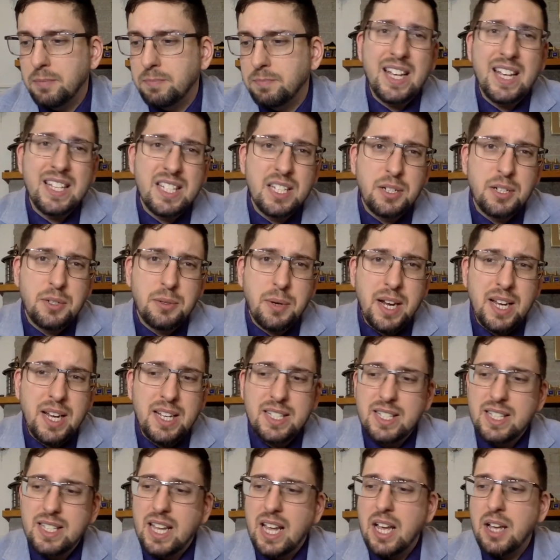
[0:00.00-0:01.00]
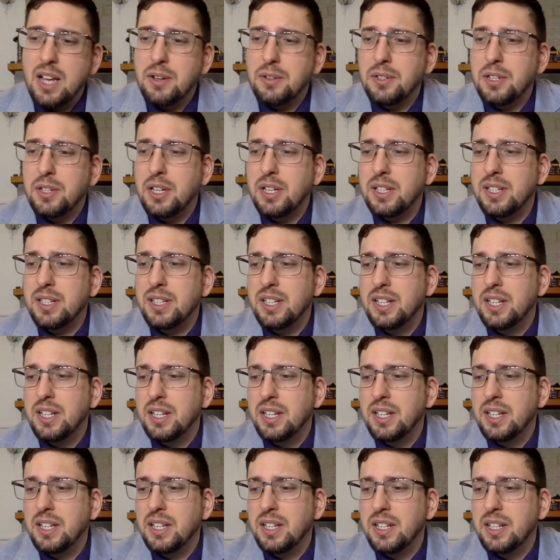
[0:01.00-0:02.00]
As it dries down,
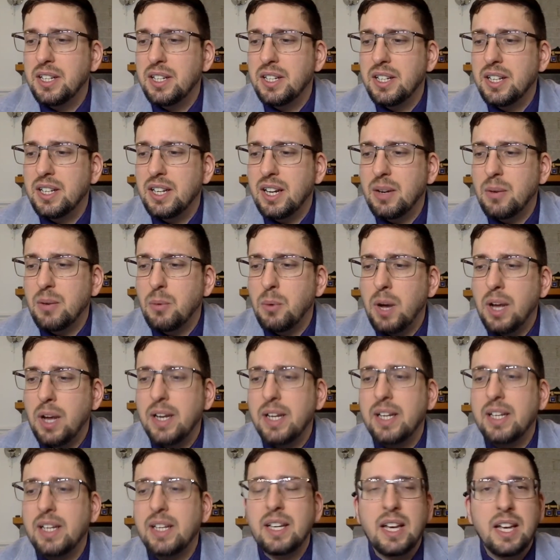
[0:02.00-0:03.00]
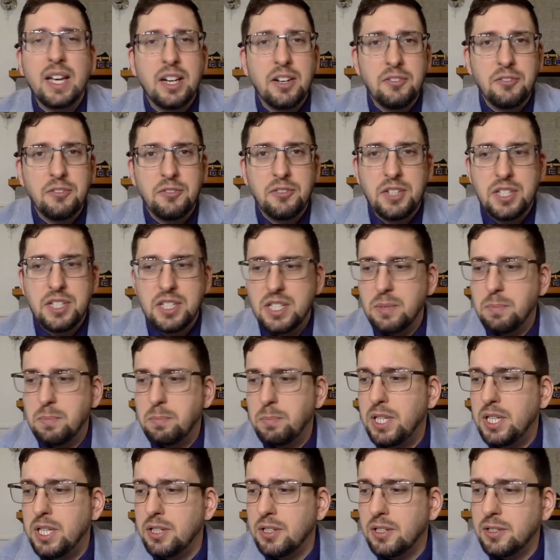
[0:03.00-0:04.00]
the aquatic kind of
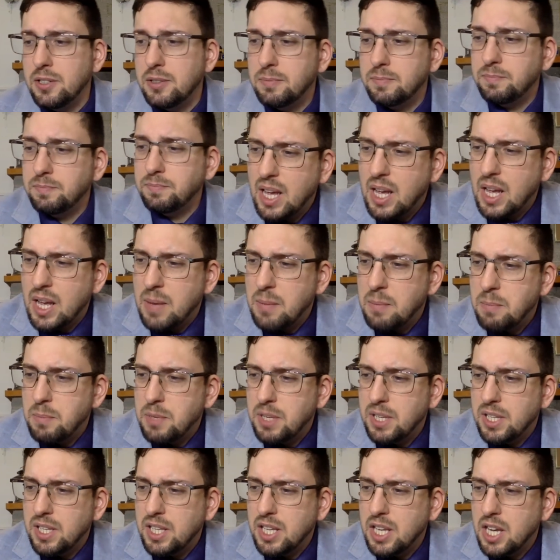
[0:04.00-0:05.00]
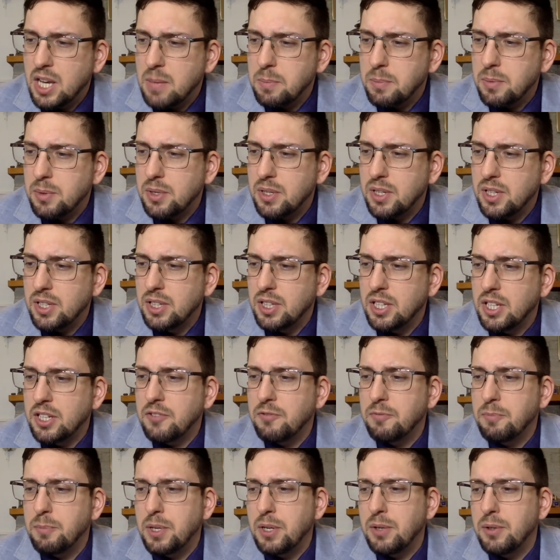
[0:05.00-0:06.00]
disappear. I'm picking up a lot
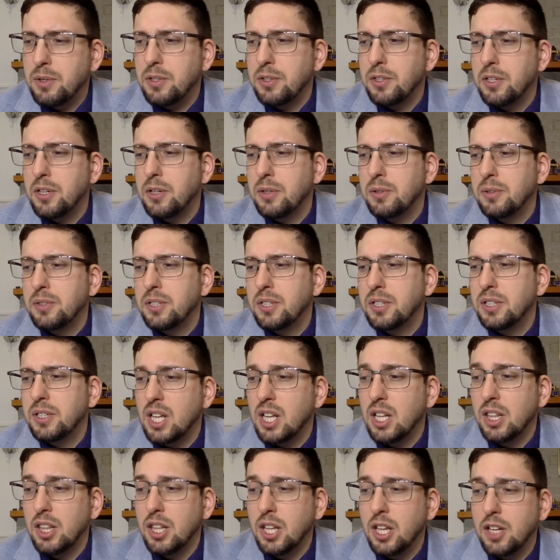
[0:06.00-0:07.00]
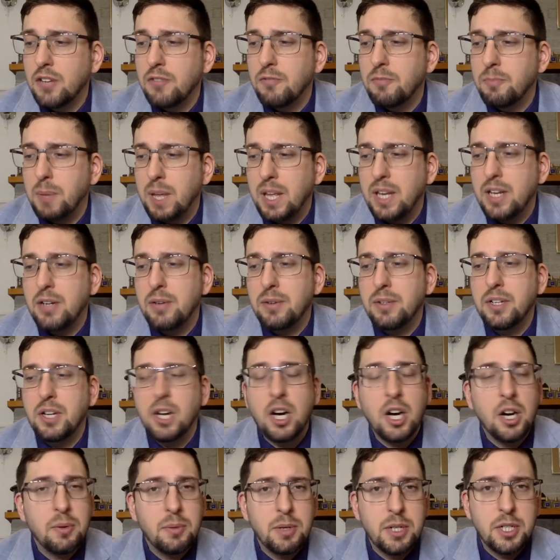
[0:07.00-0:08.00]
of mineral note, a lot of Mandarin
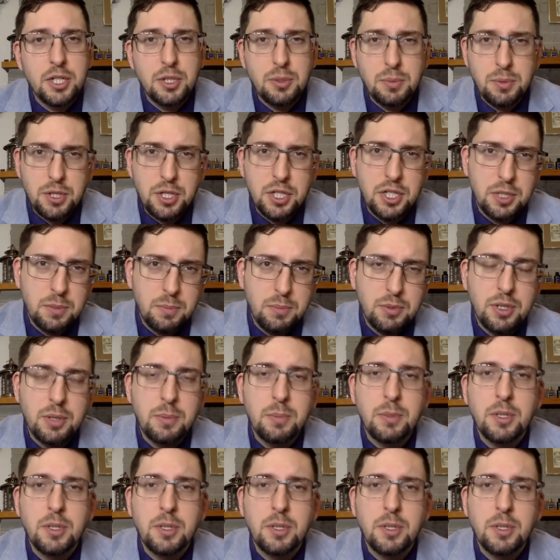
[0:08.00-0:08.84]
orange, which is pretty